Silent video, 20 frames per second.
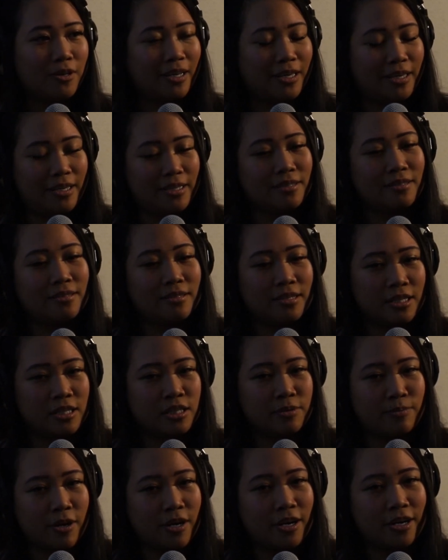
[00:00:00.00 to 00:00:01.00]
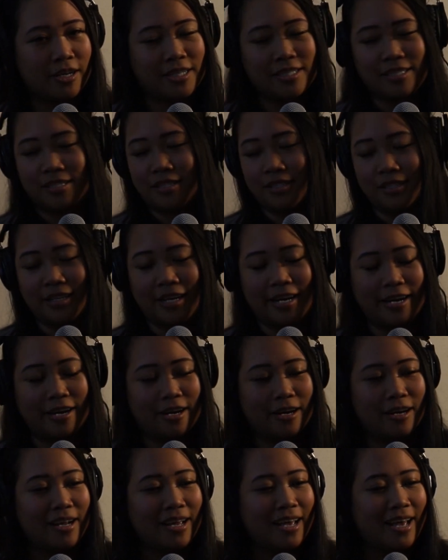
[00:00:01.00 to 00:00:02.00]
Like he's smart, he just didn't
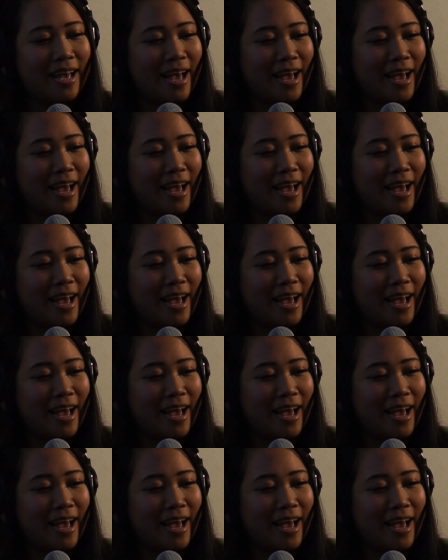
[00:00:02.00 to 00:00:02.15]
care.